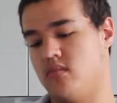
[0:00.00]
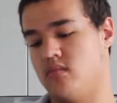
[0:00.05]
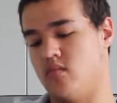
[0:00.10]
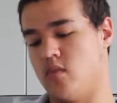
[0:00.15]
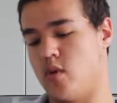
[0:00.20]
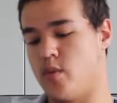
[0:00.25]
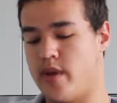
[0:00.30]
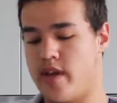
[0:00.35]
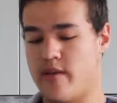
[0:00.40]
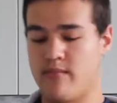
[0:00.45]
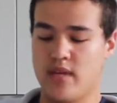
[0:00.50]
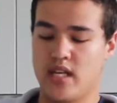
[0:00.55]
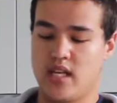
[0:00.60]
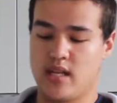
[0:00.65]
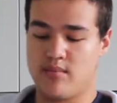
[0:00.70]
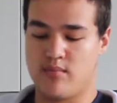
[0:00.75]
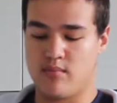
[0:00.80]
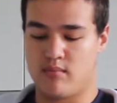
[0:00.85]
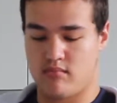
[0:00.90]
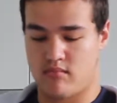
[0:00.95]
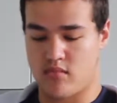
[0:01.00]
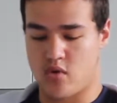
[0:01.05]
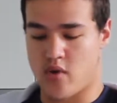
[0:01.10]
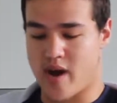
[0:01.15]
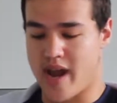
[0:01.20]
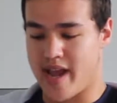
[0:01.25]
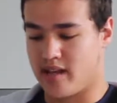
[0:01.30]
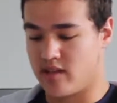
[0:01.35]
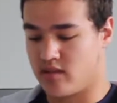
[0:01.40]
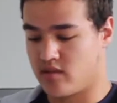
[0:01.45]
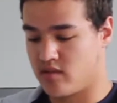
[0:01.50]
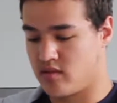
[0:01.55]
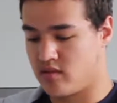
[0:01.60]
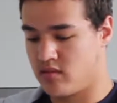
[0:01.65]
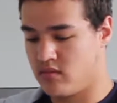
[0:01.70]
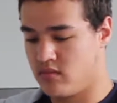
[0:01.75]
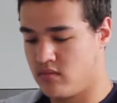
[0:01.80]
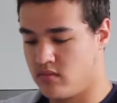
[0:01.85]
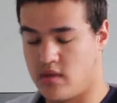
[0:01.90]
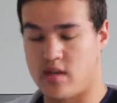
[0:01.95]
Well, we have mini meringues
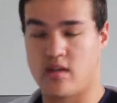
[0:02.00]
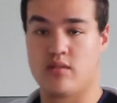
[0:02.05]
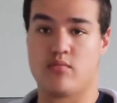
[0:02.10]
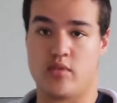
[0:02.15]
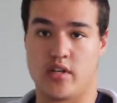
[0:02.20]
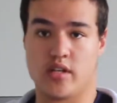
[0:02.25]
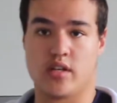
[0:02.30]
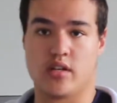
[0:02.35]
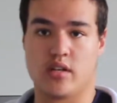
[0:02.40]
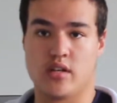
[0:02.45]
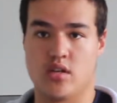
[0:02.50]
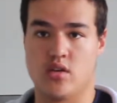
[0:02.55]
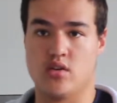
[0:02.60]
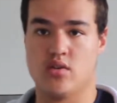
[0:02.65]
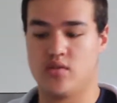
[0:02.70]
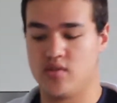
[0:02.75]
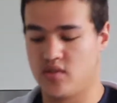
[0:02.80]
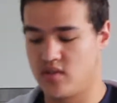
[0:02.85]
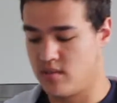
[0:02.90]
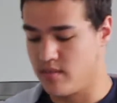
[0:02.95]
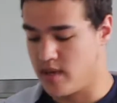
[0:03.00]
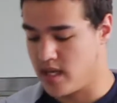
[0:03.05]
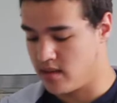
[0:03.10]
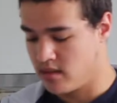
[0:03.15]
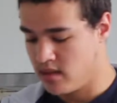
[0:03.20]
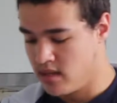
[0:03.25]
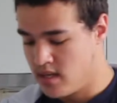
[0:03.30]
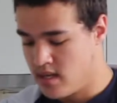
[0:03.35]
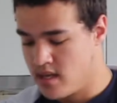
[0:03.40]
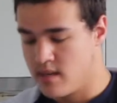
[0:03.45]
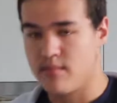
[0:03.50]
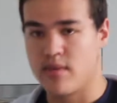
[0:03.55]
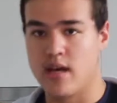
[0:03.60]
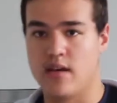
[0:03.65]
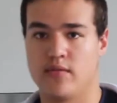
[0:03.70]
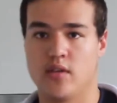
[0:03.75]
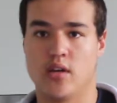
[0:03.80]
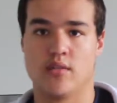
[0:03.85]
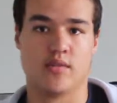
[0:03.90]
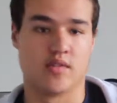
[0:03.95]
that we're going to use to make
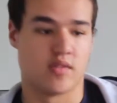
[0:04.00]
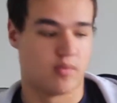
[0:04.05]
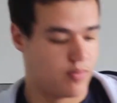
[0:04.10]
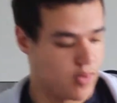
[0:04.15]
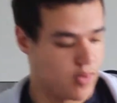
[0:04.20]
pavlovas,